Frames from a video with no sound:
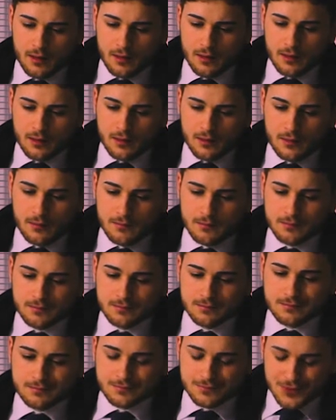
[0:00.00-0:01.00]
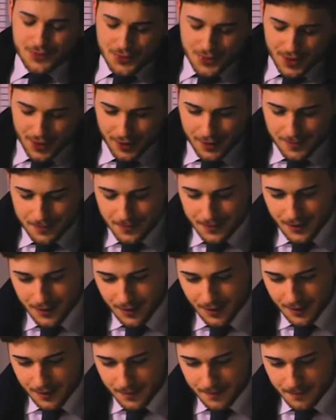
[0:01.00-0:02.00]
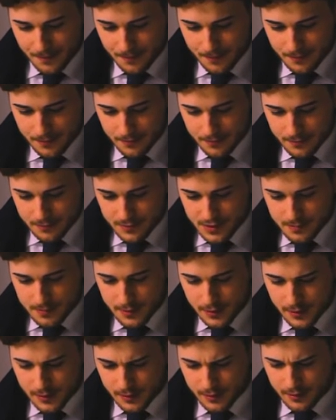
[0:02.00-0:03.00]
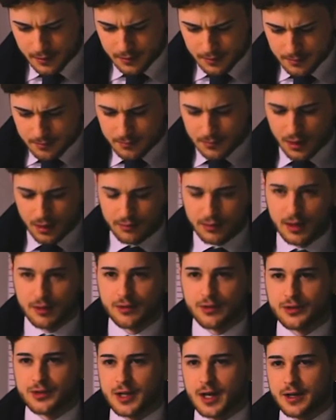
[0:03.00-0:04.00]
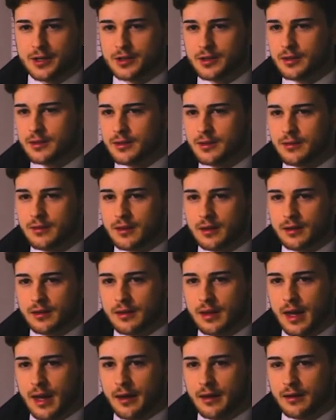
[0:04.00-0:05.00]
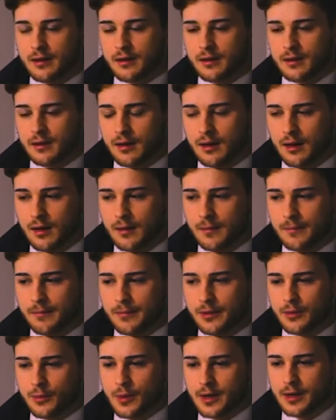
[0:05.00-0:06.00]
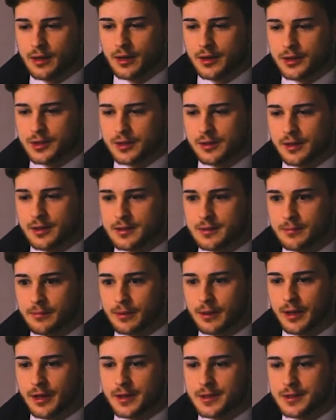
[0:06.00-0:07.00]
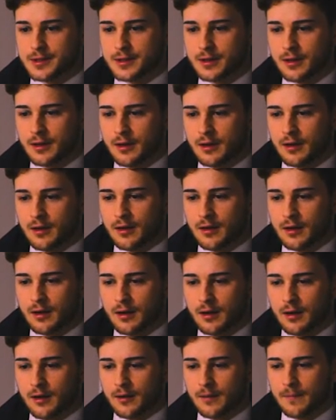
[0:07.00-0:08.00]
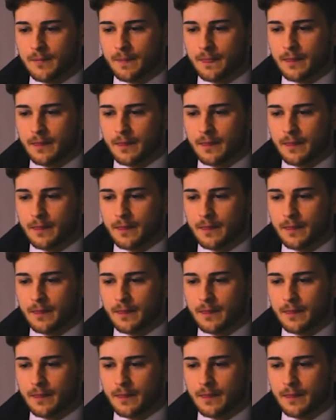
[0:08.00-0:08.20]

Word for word: Mm-hmm. Okay. Um, speaking of leverage, actually, do you think that um, the regulation that's in place um,